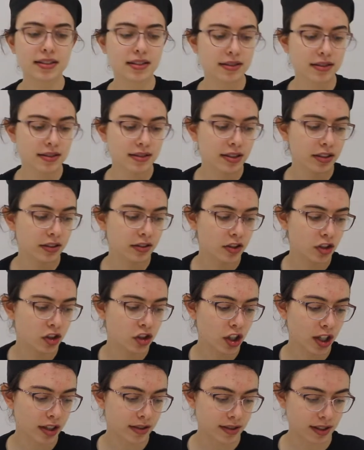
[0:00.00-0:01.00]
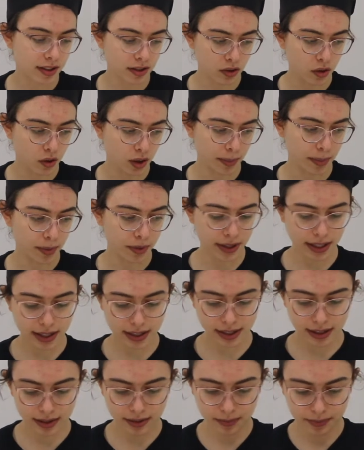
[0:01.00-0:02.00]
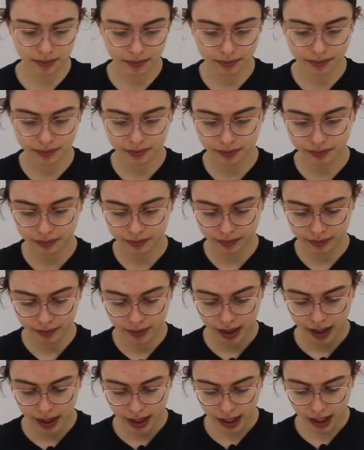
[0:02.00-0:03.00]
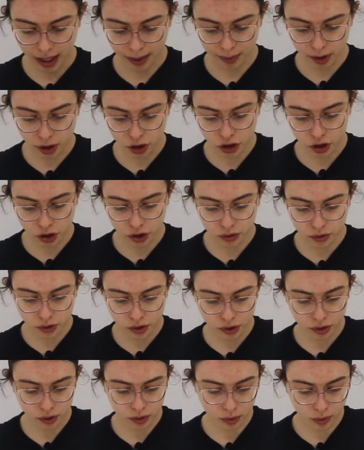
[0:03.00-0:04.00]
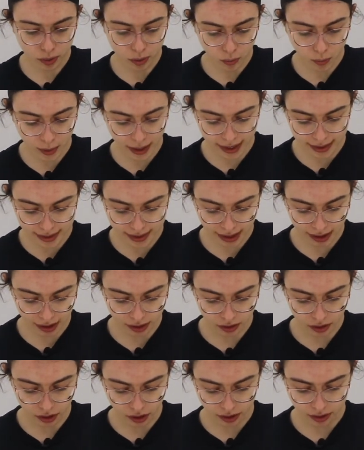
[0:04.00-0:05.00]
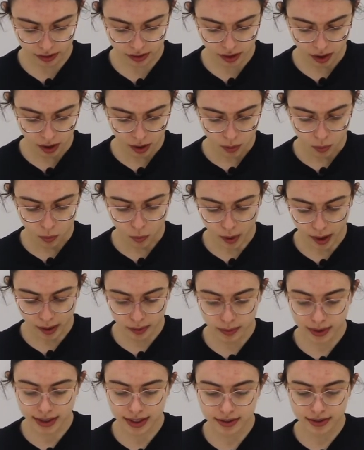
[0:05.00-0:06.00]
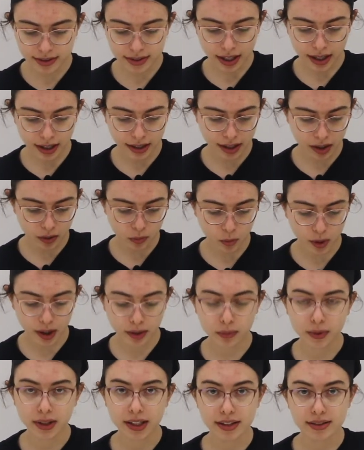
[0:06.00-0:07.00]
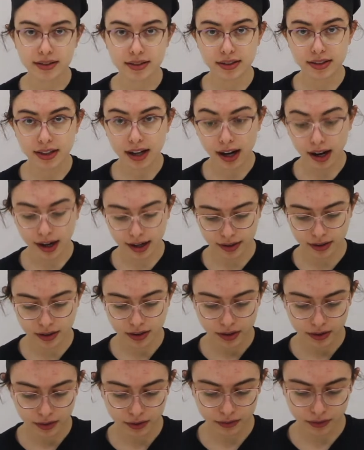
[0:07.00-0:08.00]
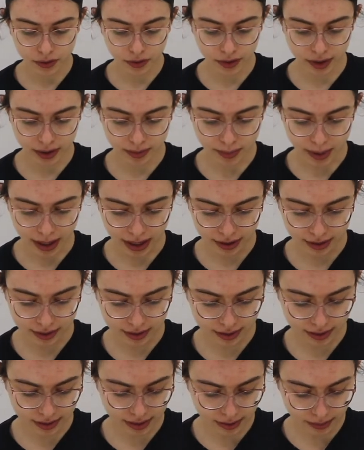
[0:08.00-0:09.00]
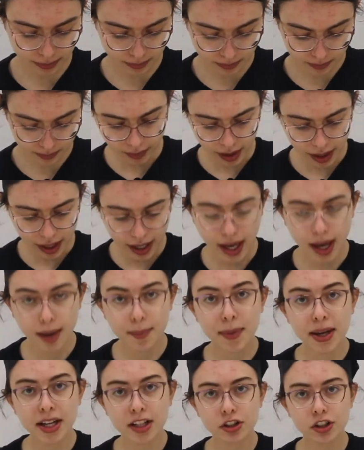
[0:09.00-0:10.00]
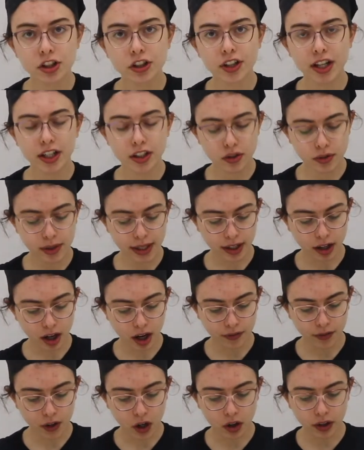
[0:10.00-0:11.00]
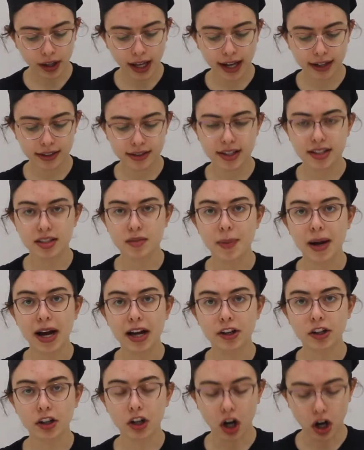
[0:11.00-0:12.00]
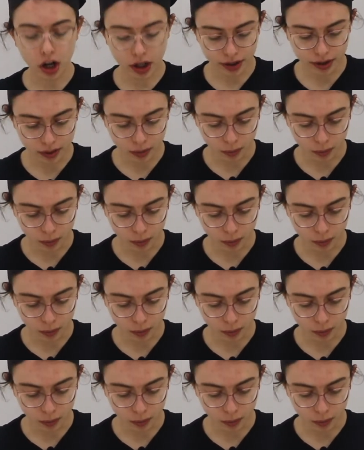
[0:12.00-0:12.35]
this until it's just incorporated. And I want to show you 2 ways that it looks, one when it's done and one when it's not fully mixed. And make sure that you get off all excess batter on the